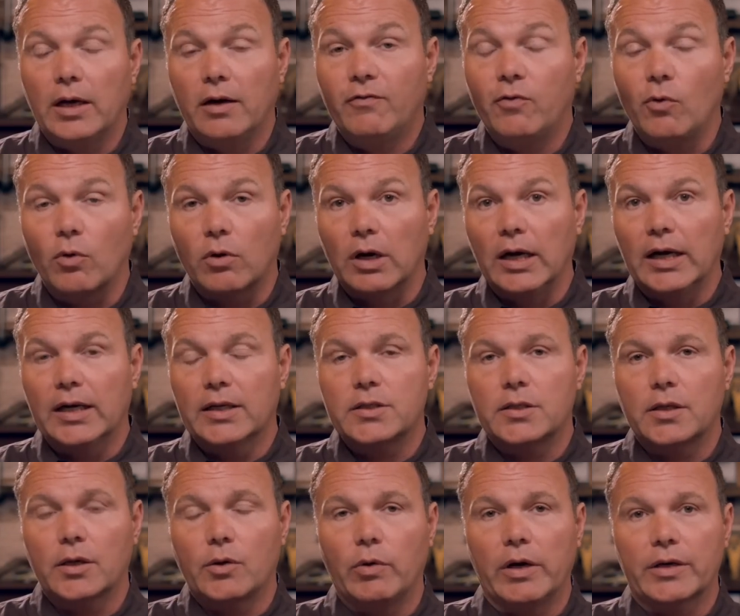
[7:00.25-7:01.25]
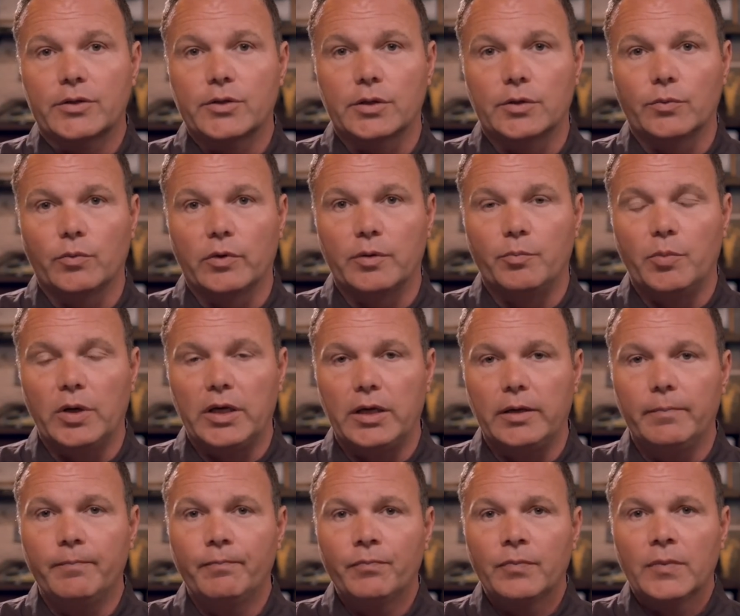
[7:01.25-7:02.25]
uh, for us, the question would
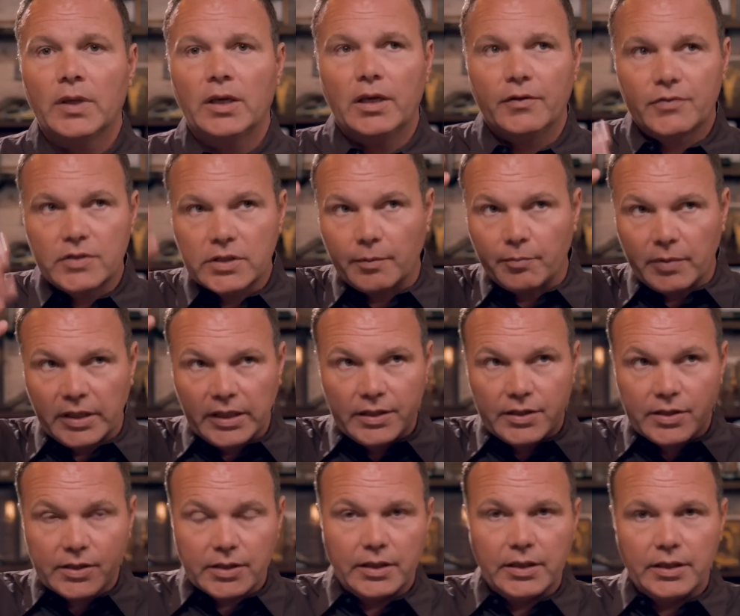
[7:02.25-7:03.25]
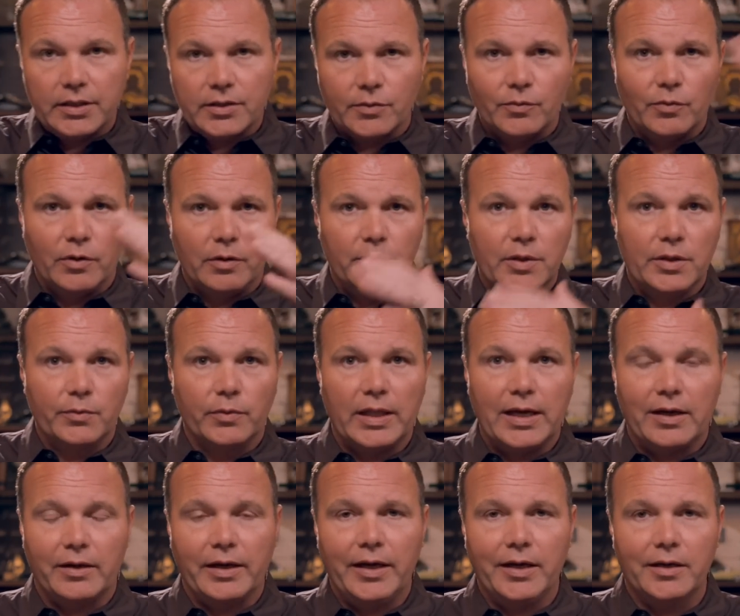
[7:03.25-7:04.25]
be, if somebody sees a woman
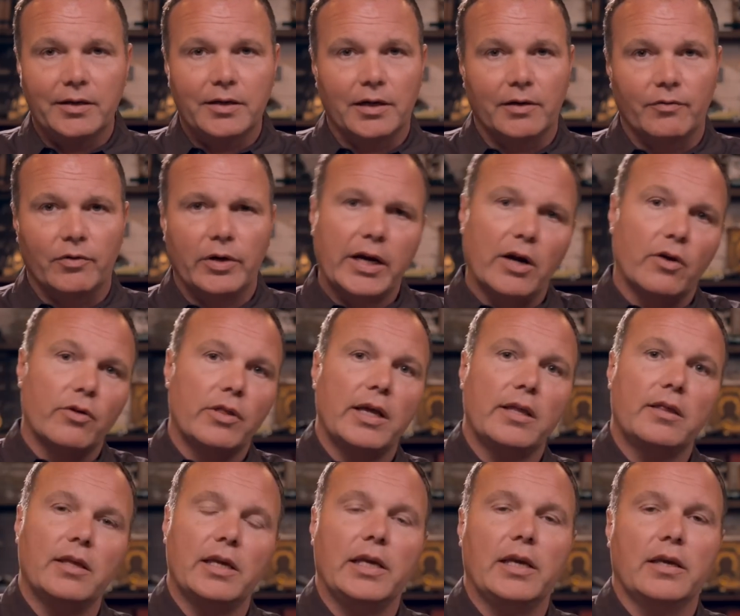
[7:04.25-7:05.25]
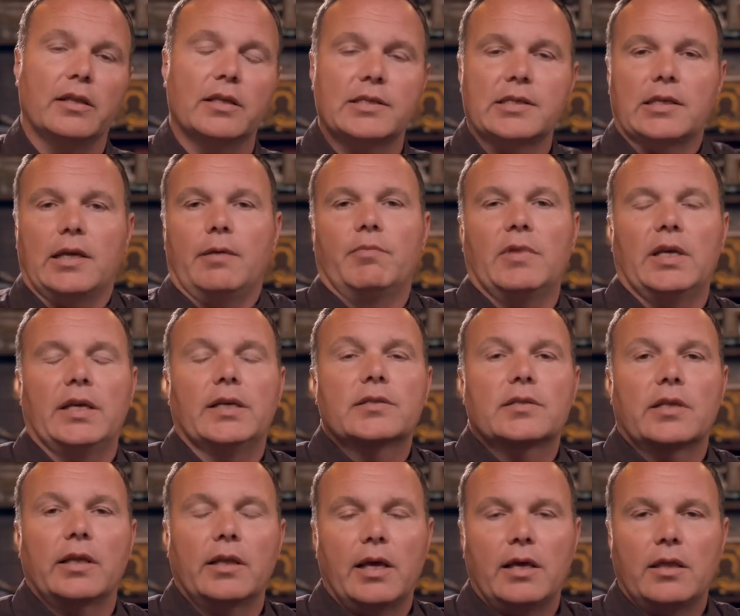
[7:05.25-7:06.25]
without a head covering, are they thinking the same
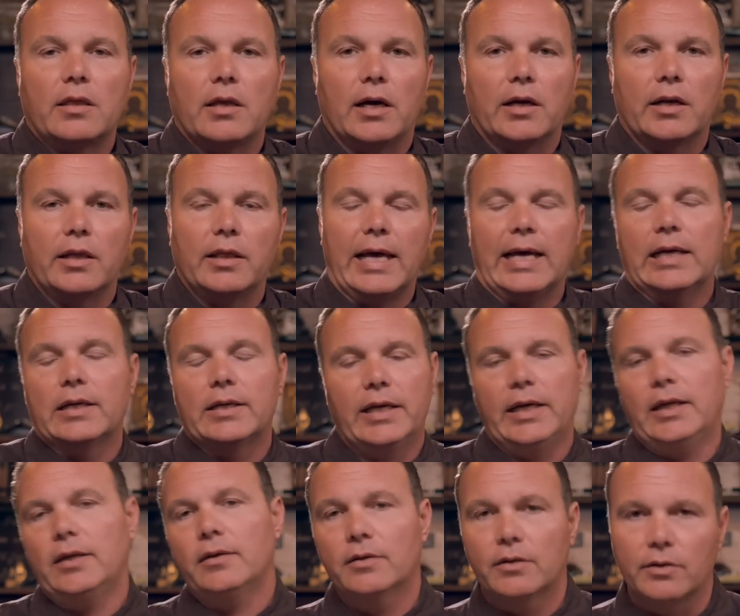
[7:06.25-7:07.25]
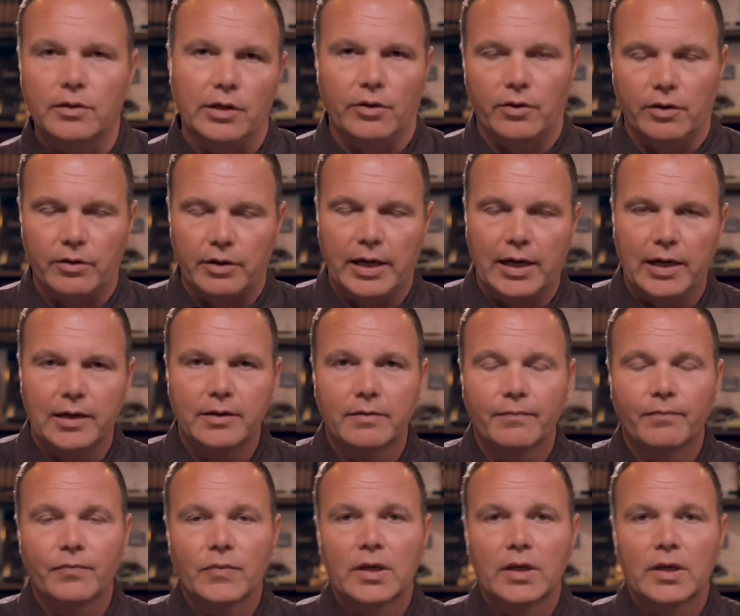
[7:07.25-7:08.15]
things that they thought in that day? No, they're not.